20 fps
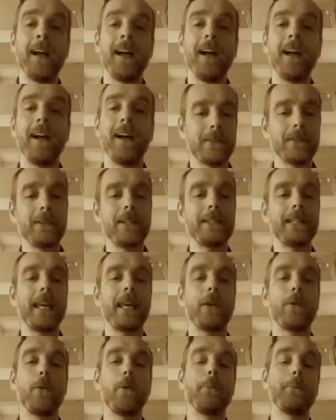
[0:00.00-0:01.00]
It's going to
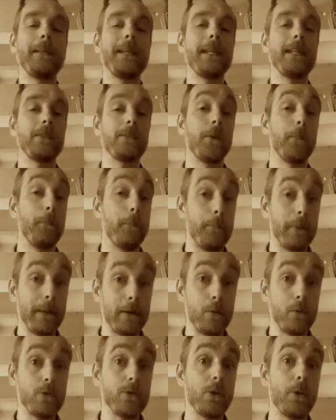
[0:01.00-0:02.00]
take you a minute to
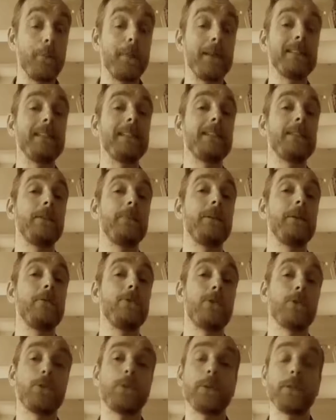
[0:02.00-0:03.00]
build your business, to
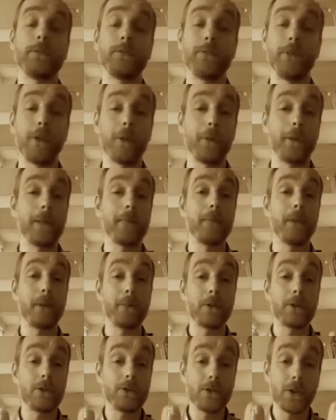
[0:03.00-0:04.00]
build your Twitter following, but
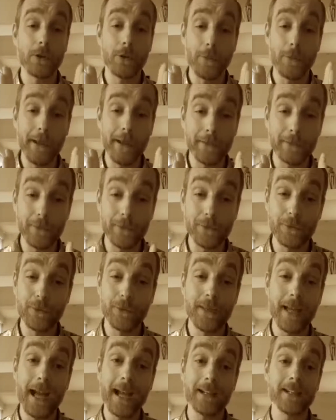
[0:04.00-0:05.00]
I'm going to show you how to
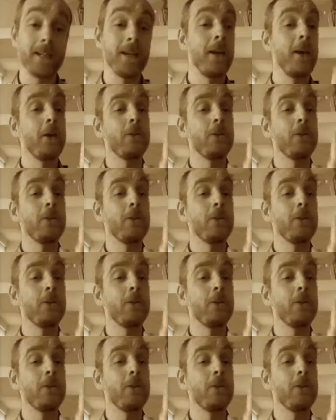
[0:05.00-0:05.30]
do that.